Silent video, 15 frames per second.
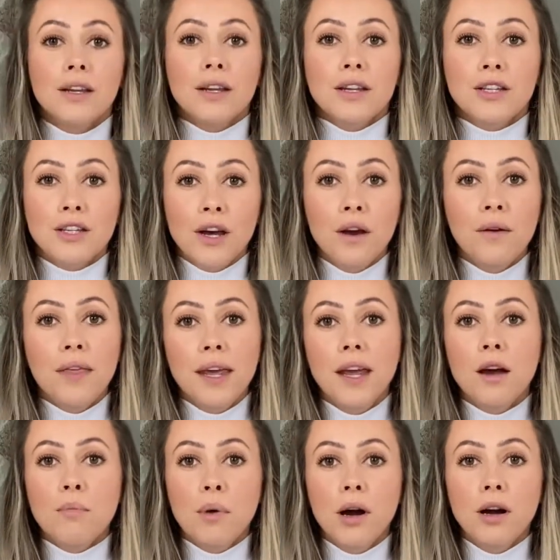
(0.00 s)
So the
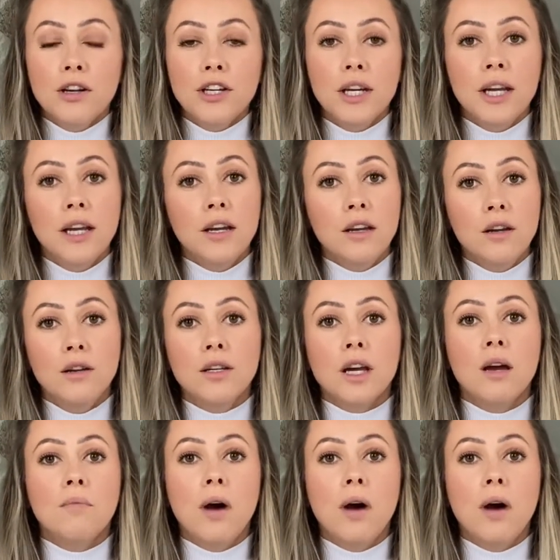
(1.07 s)
Obagi Nu Derm